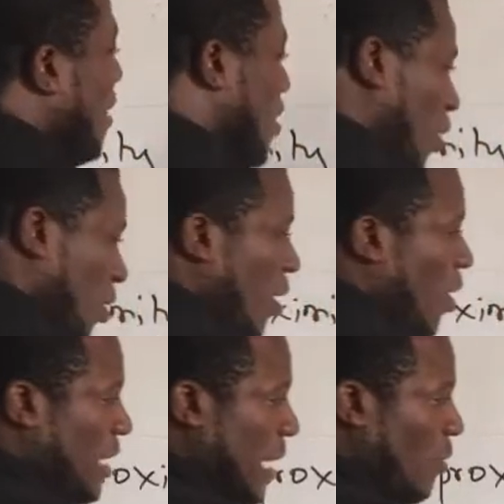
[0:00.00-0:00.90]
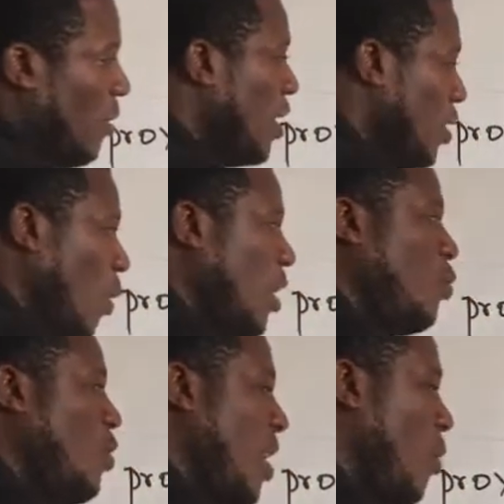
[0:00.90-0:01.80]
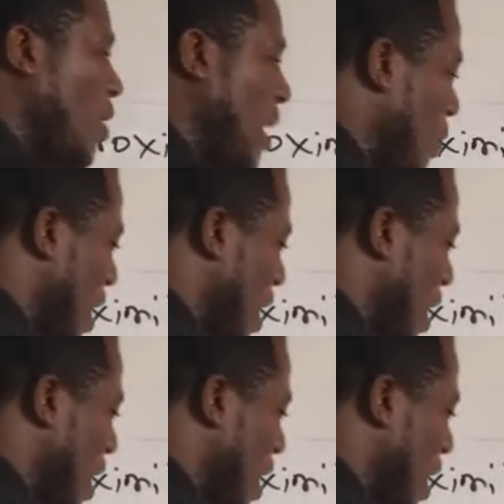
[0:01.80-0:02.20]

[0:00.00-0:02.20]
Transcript: tautological. So what are we